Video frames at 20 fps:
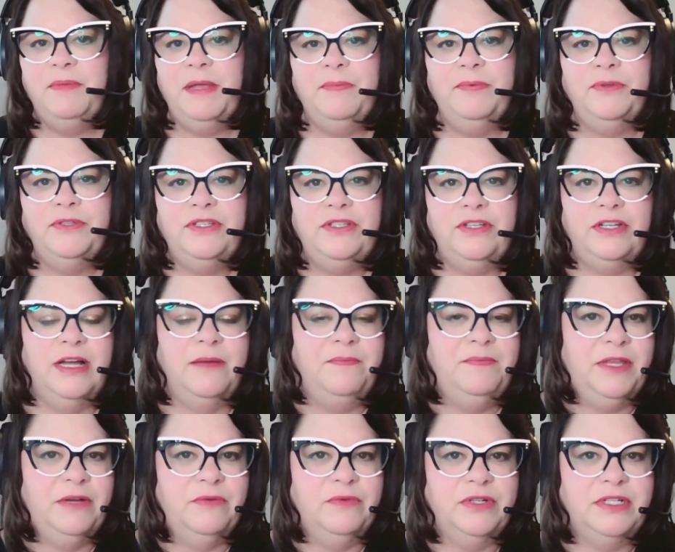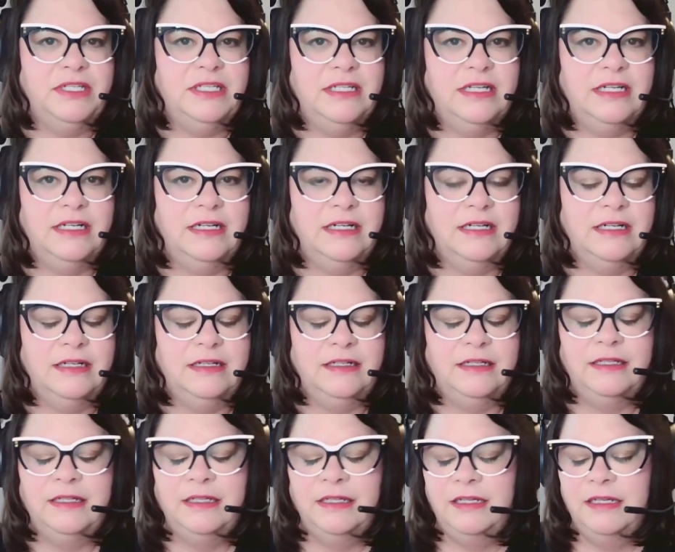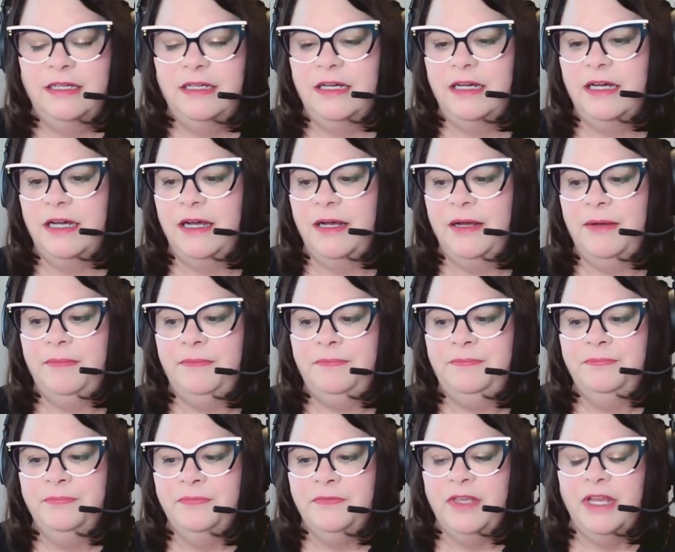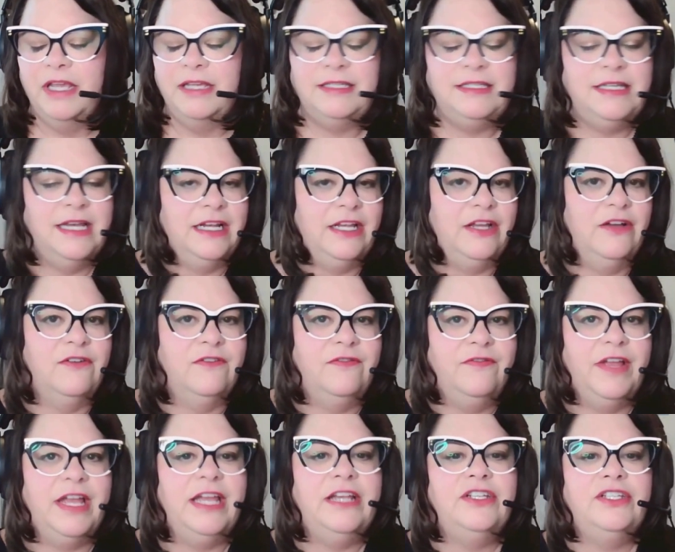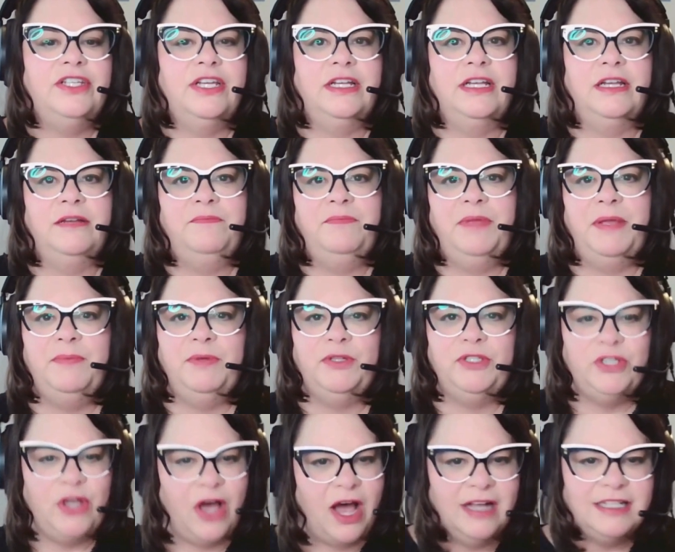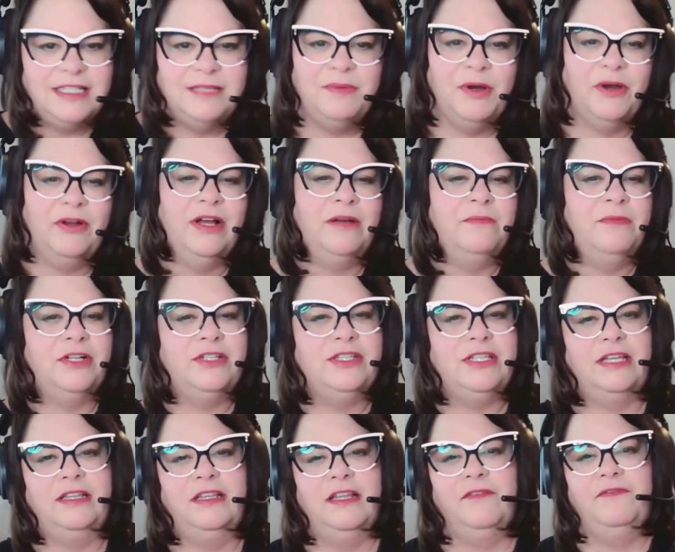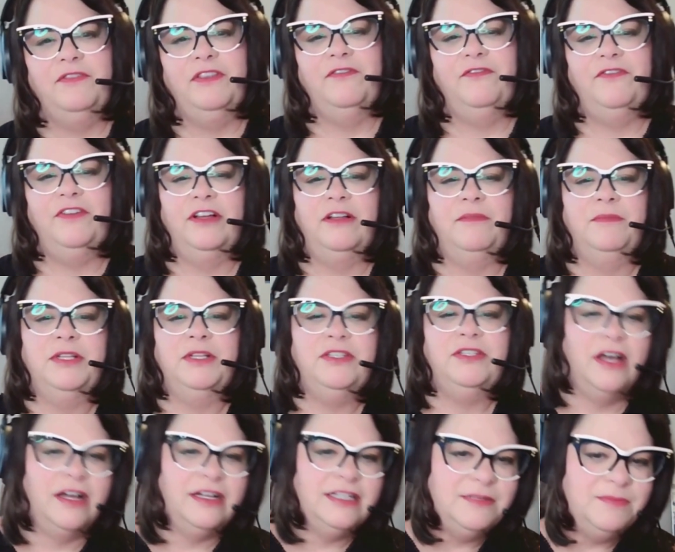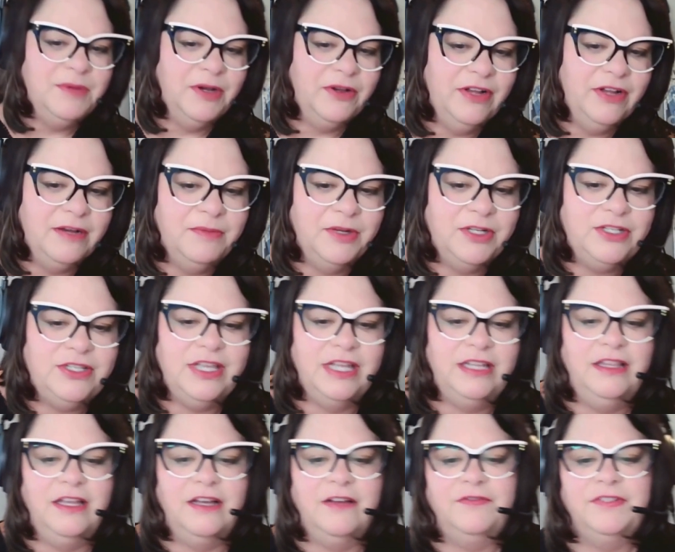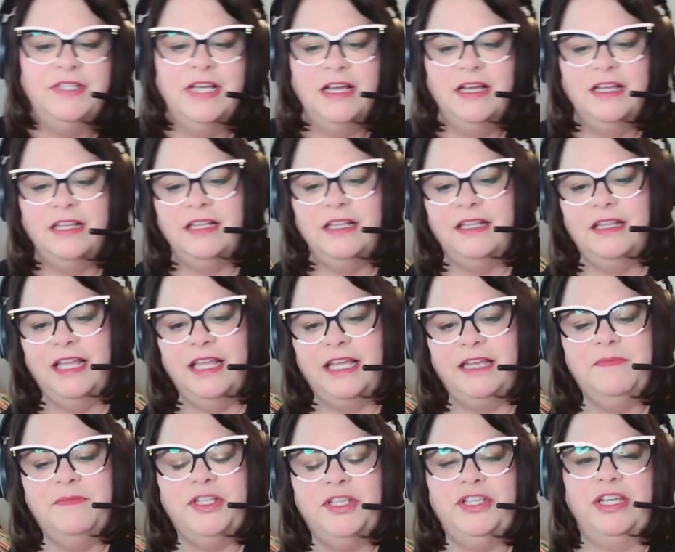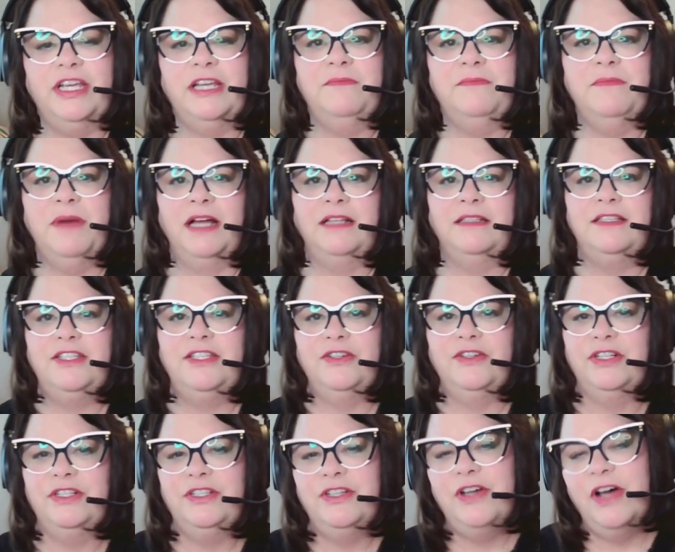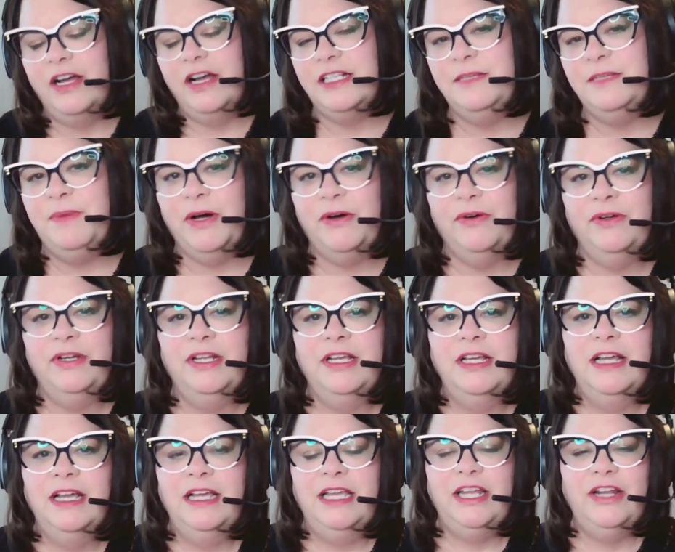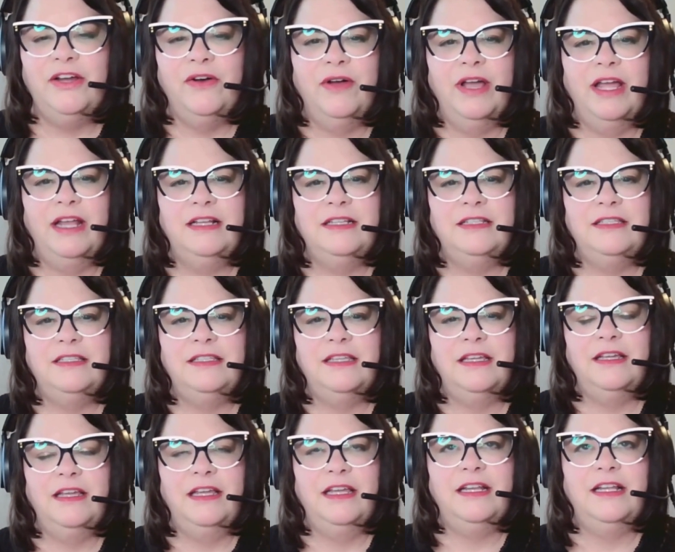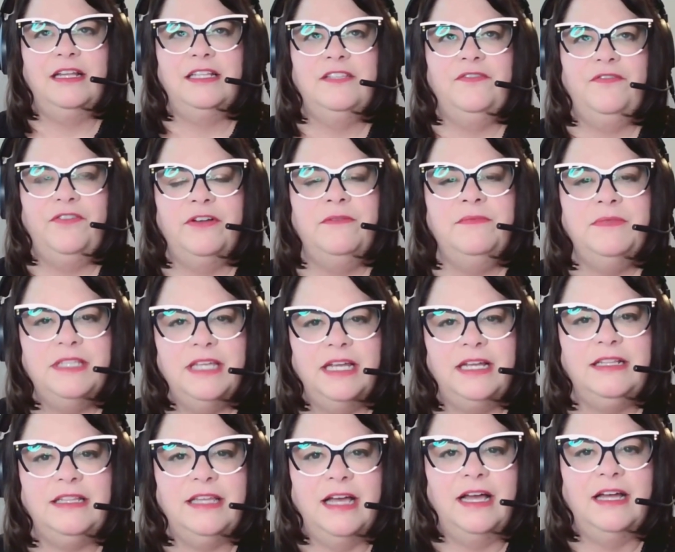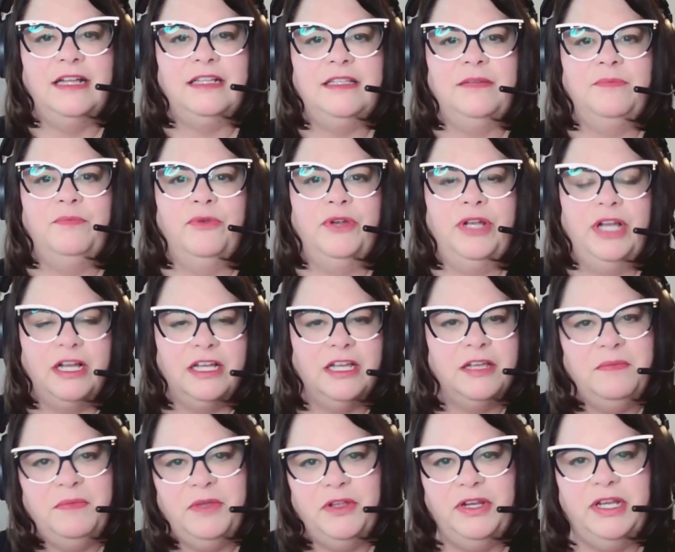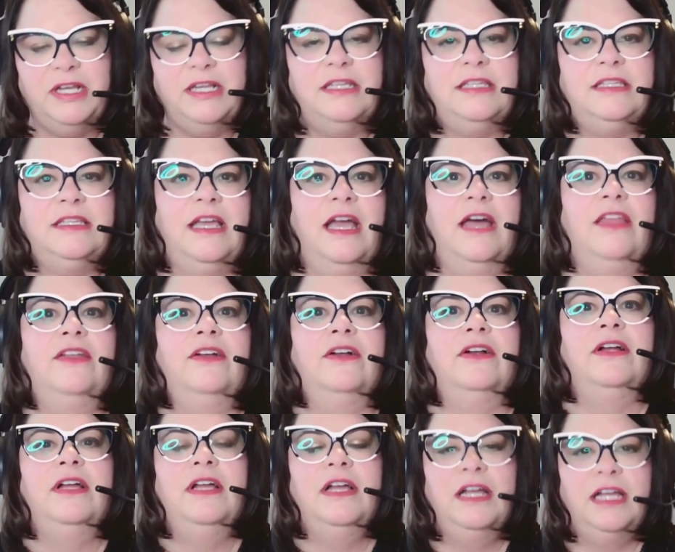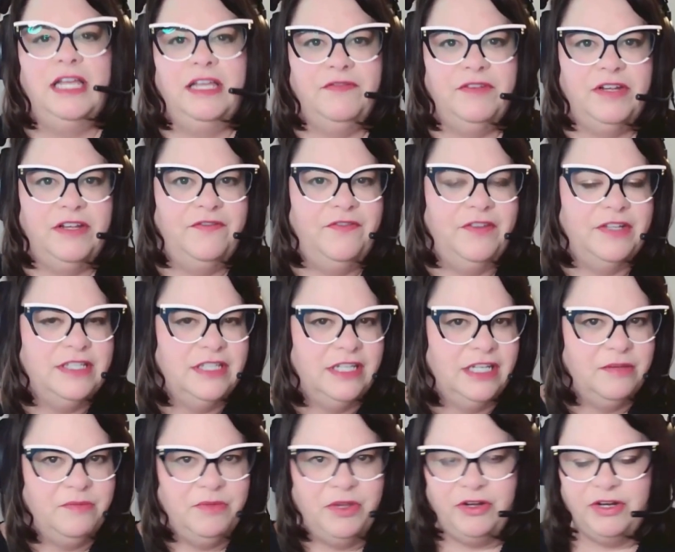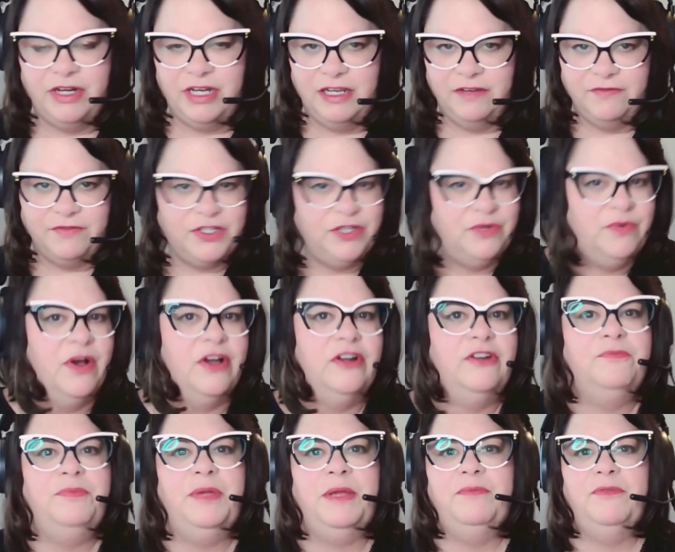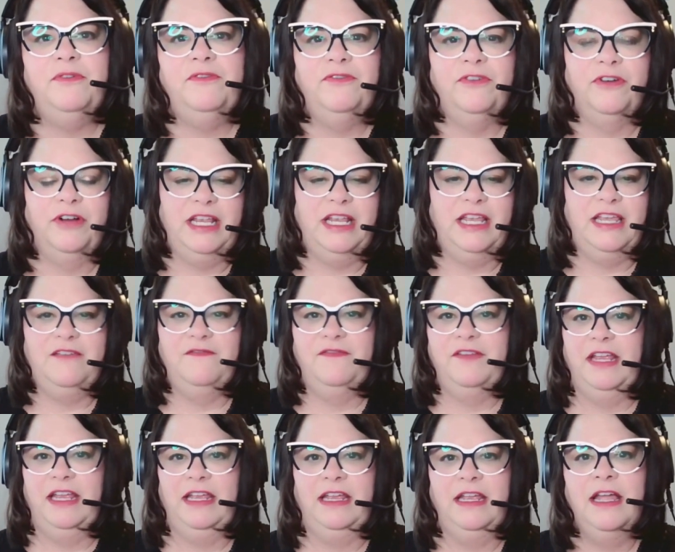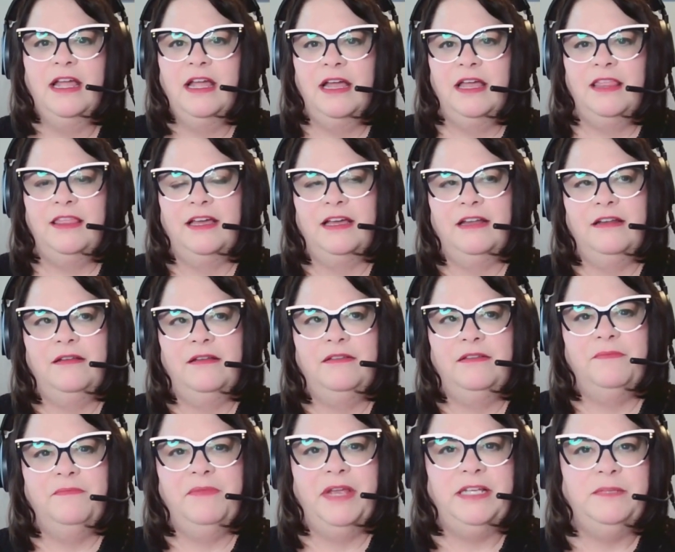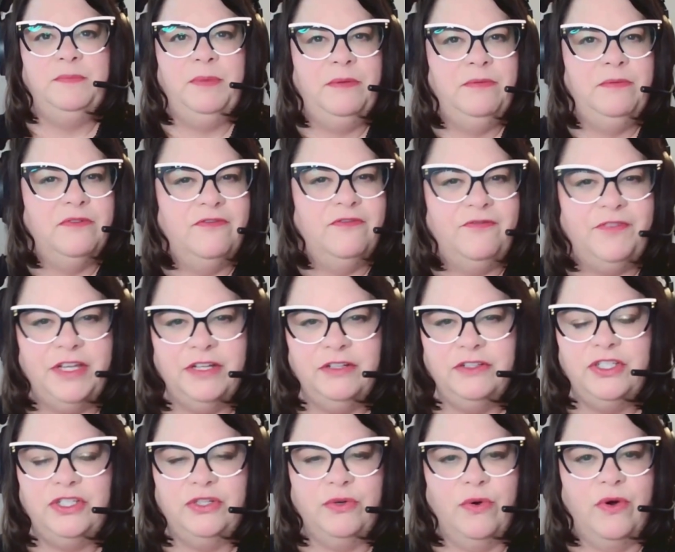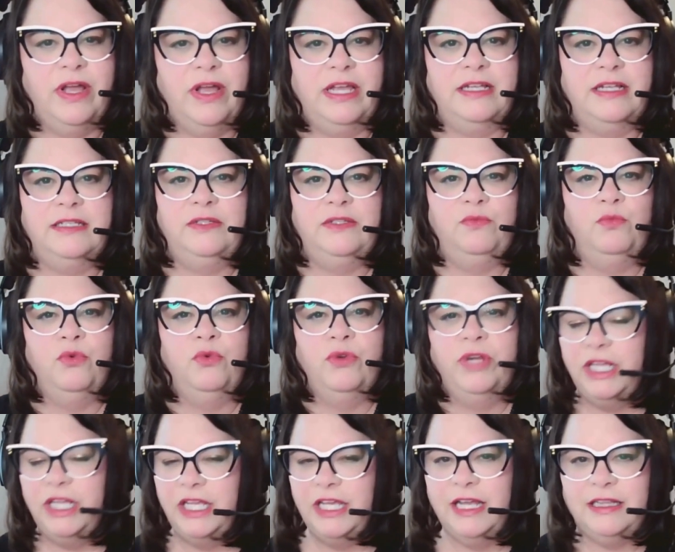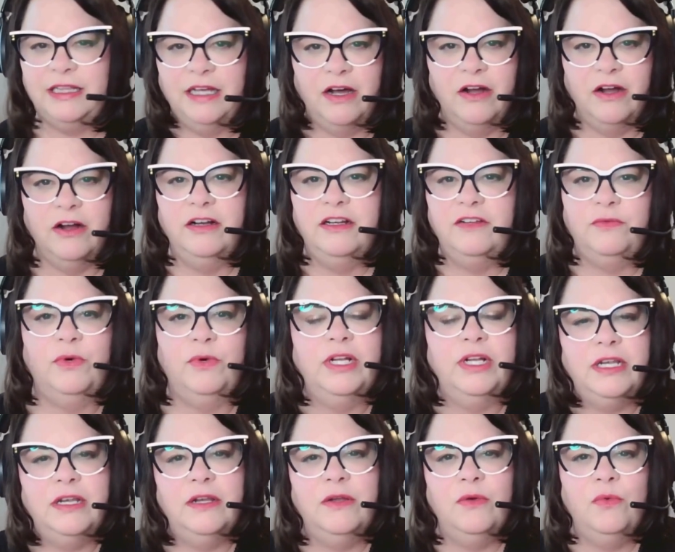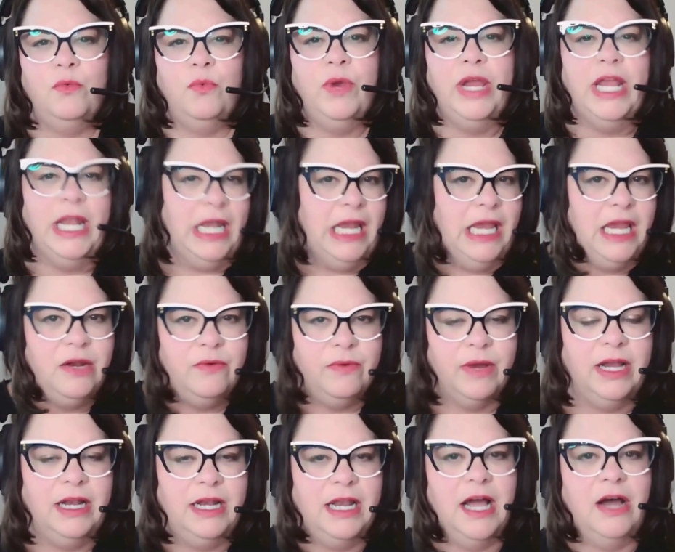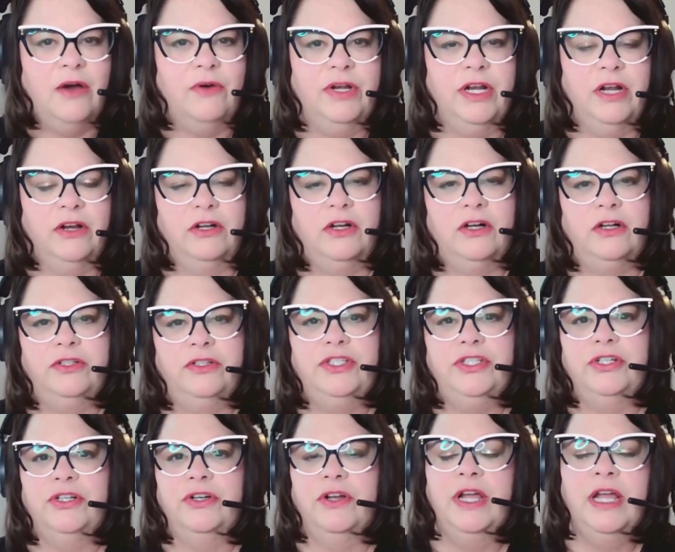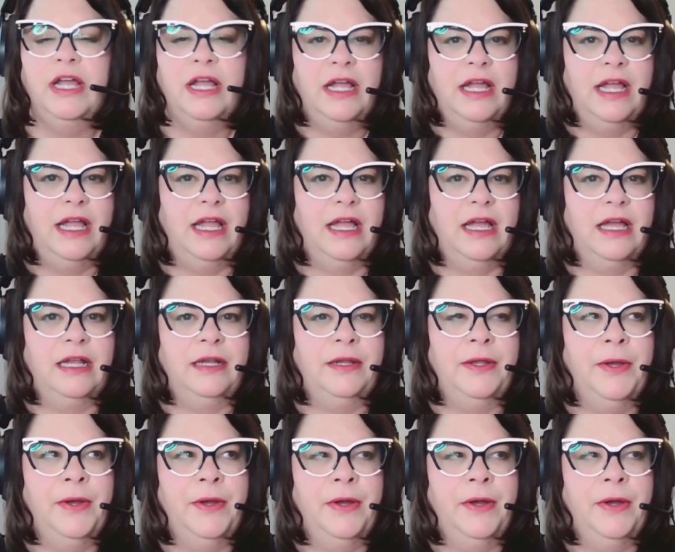People stood up. There was a standing ovation, and people talked about how much they loved the film and talked about how much they loved Lake Michigan Monster and talked about, and it's films like that that bring a community together, even if it's a community of 200 people for an evening, that makes people feel joy is really at the heart of what we need right now in our culture. And